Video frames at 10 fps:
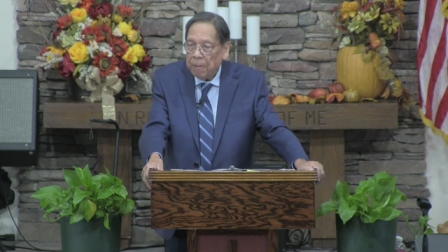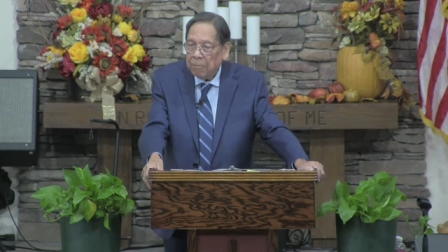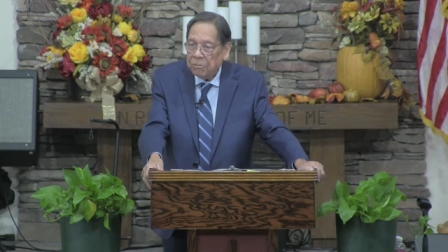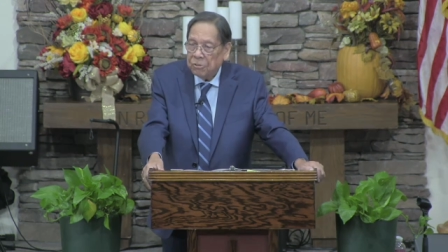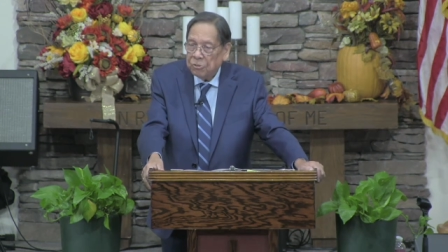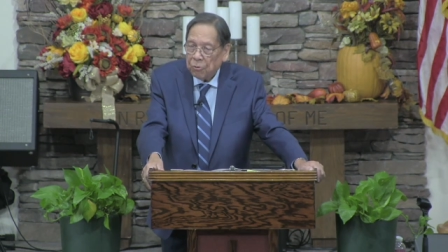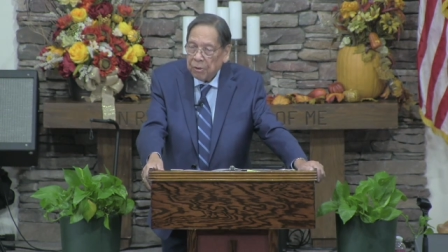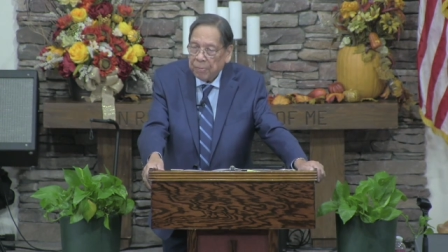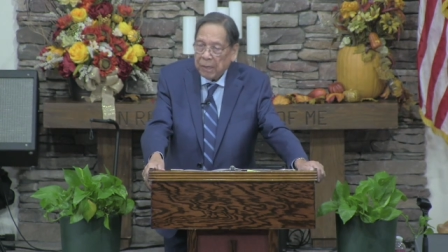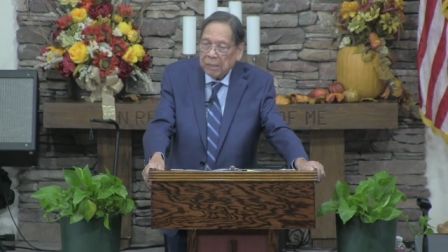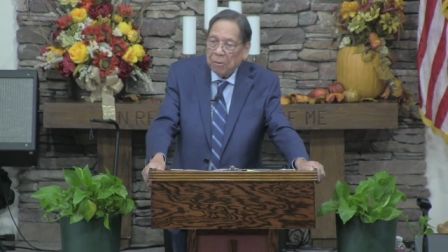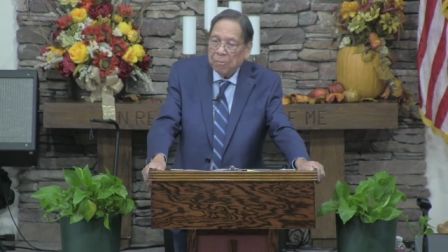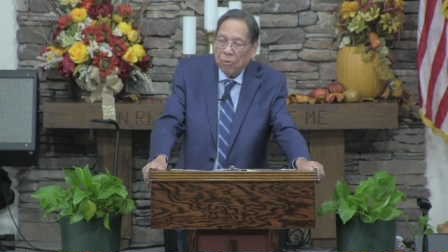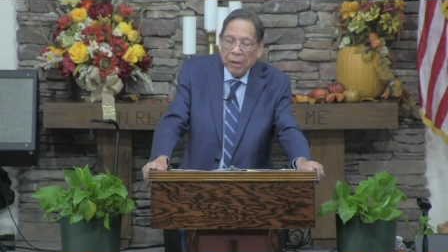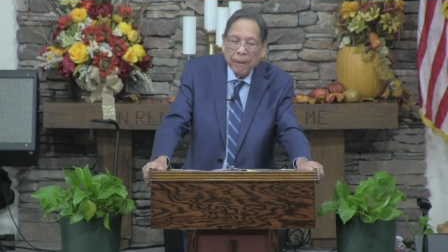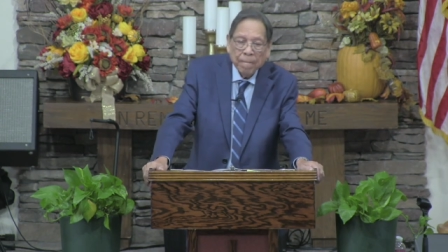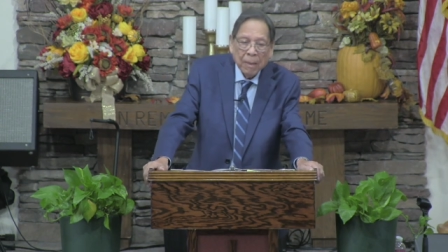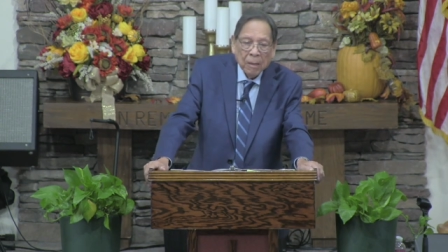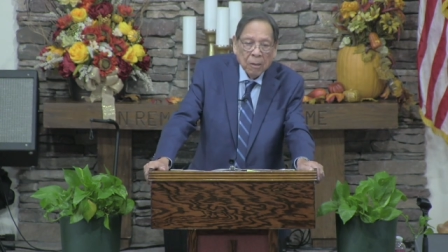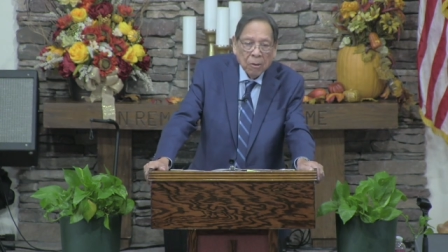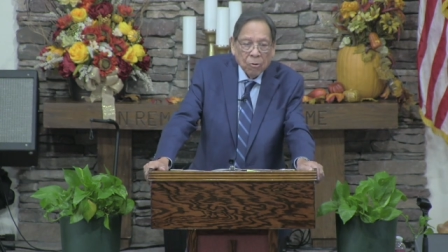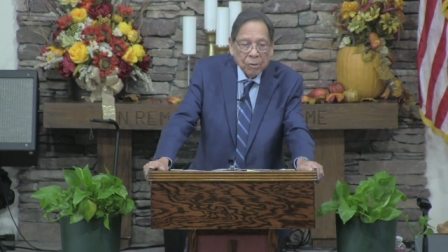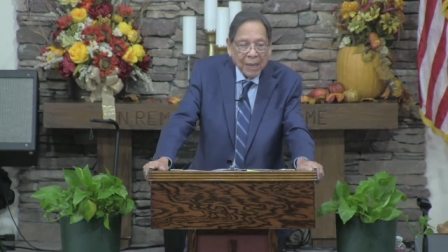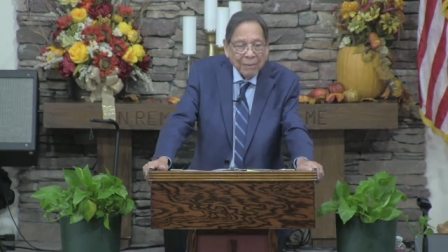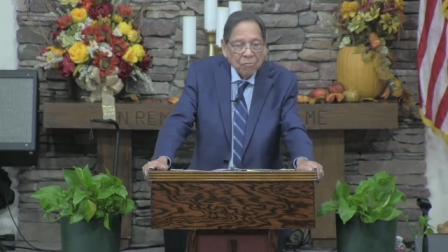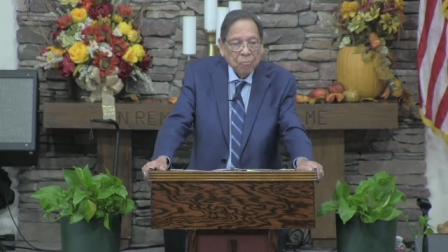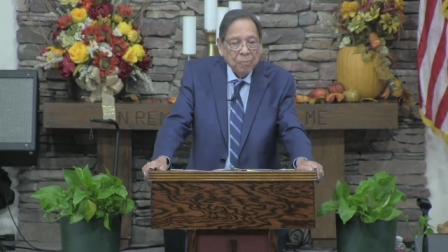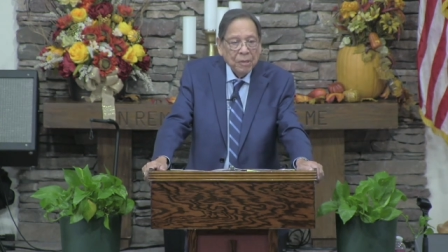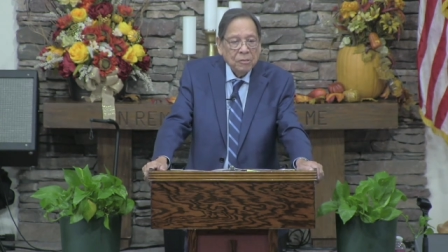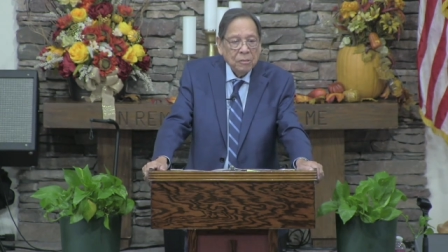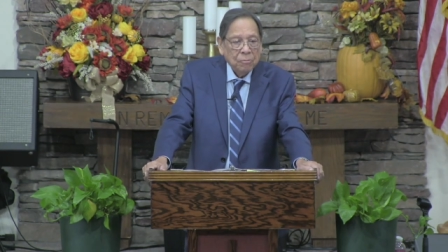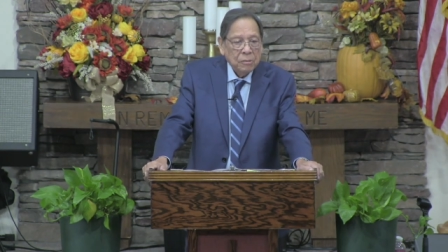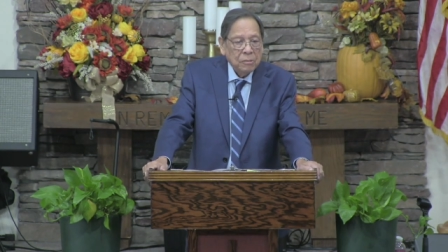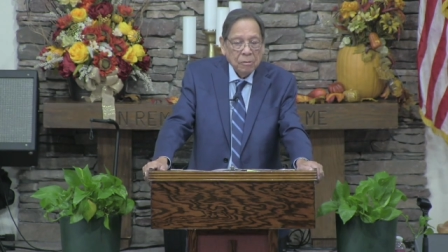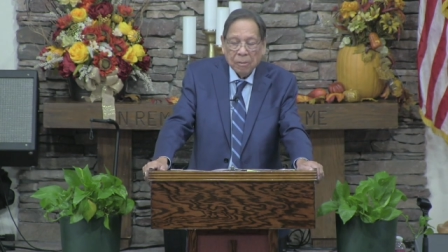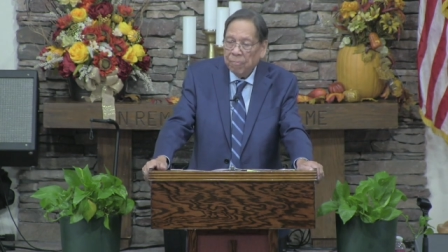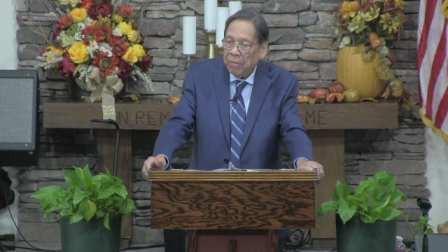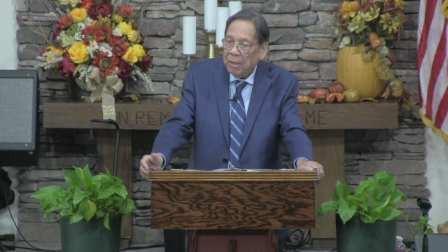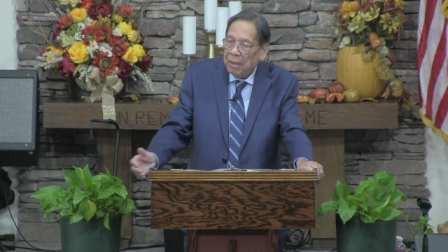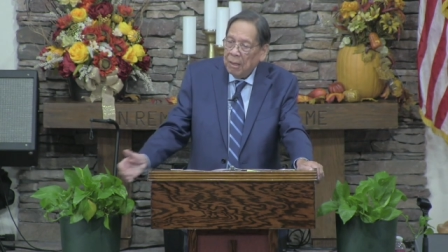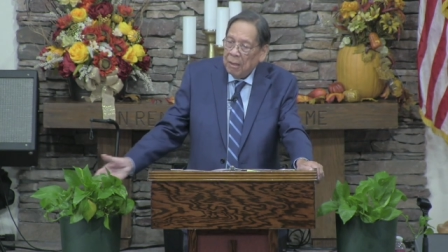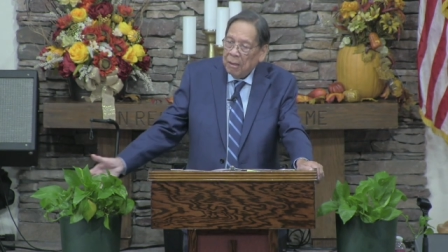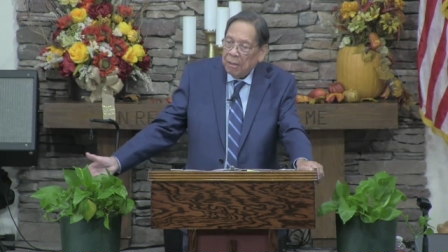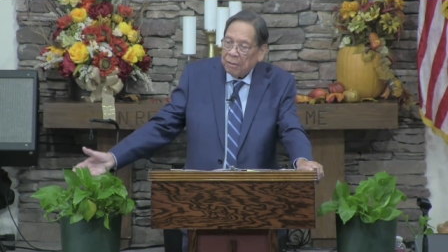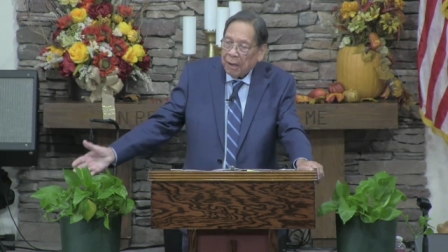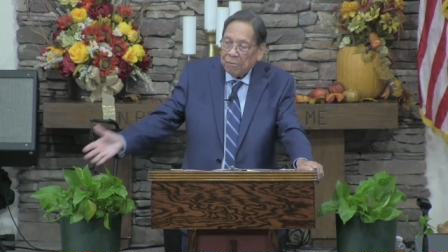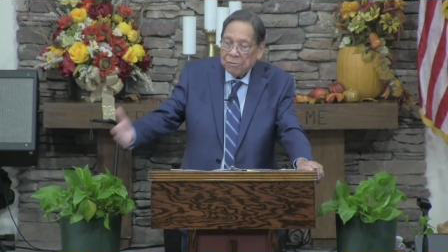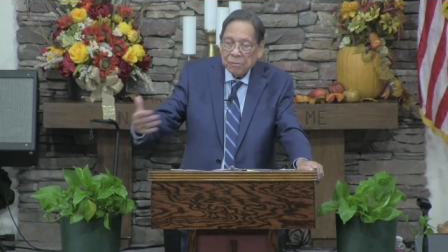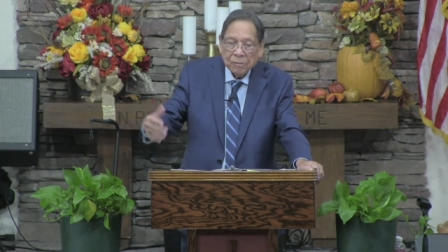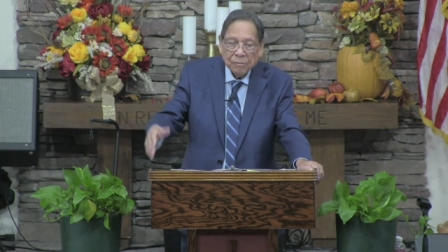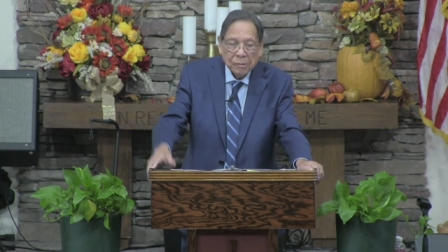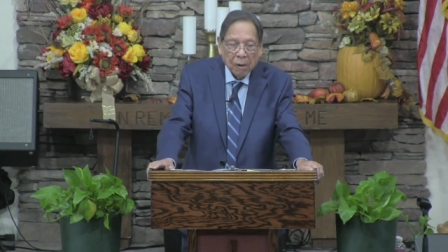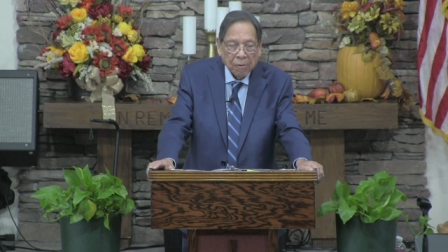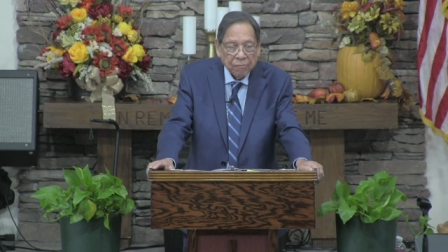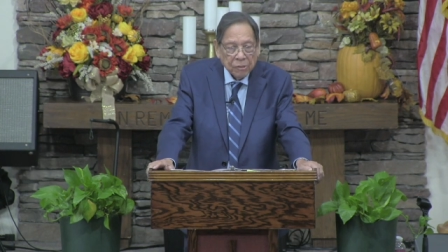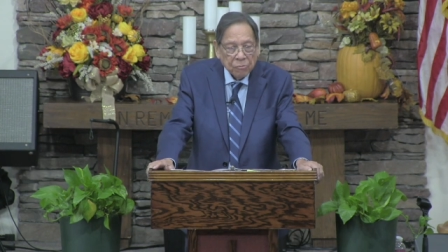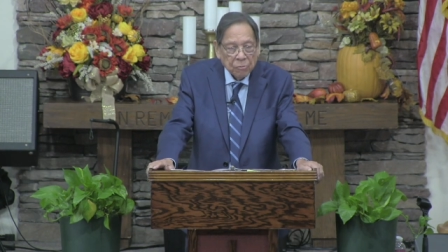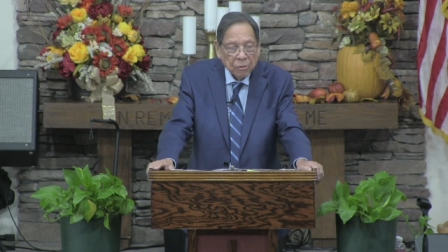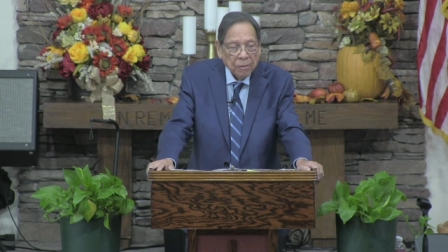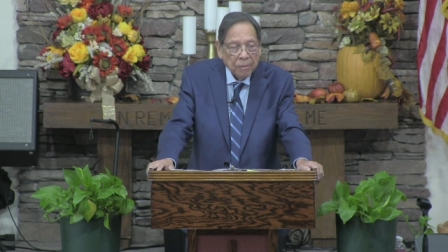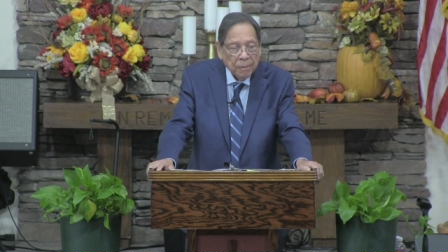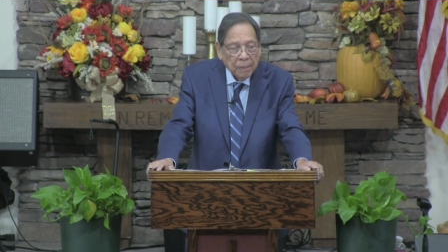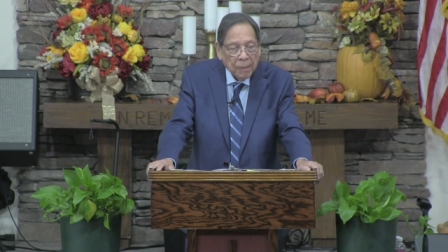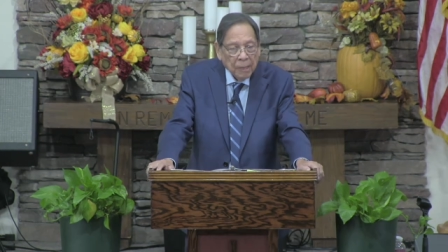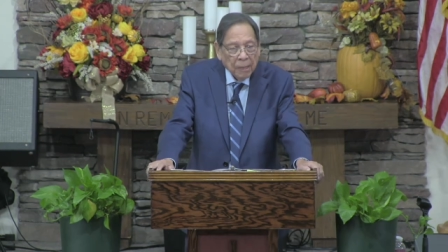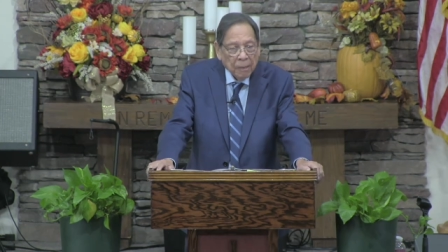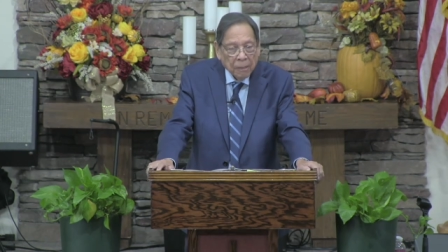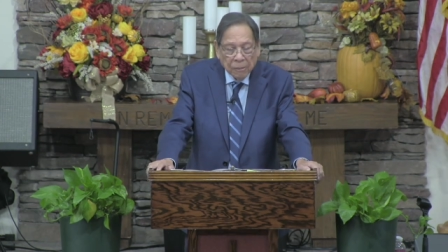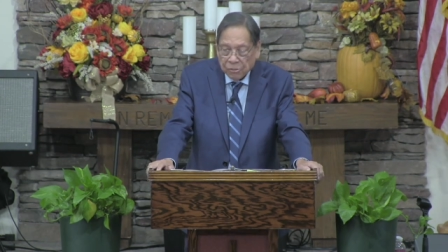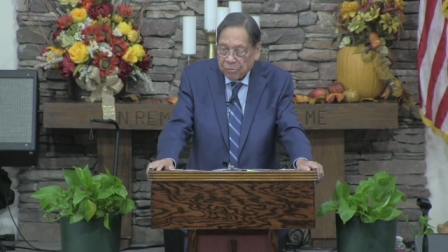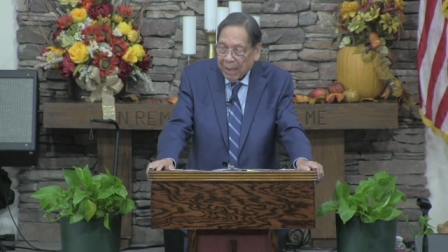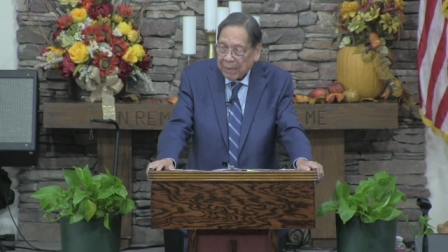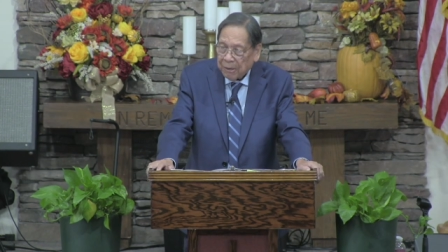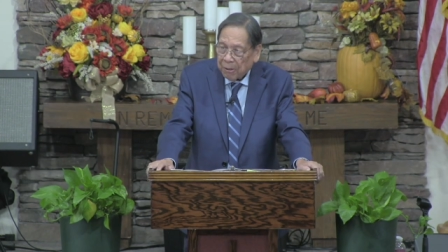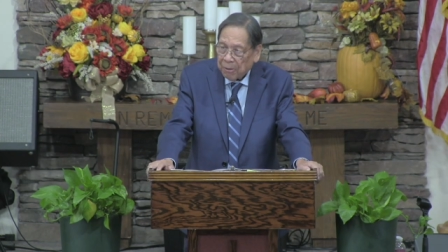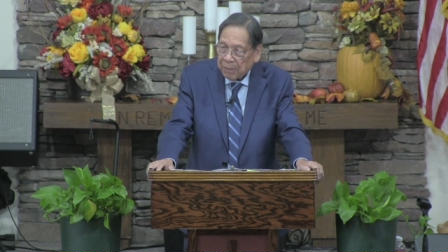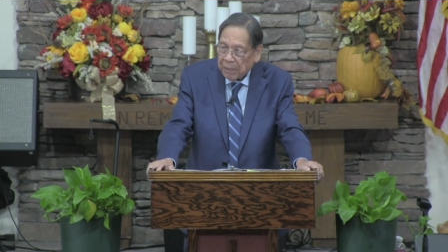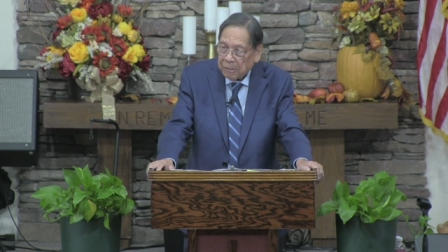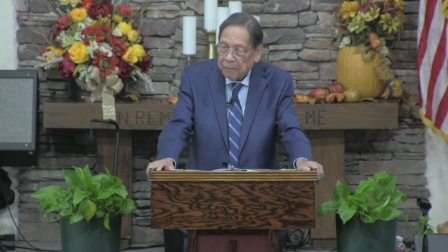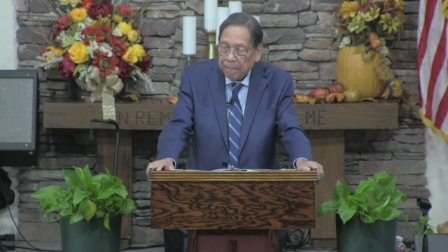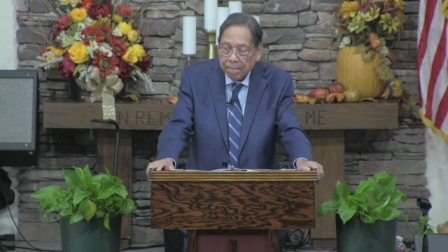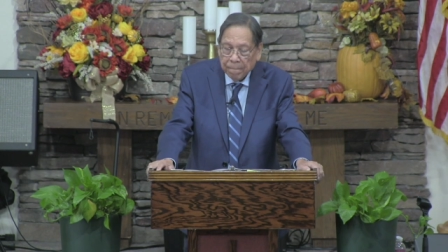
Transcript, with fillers: There was a story about a young boy who came to a beach that was thousands of starfish were stranded on the beach.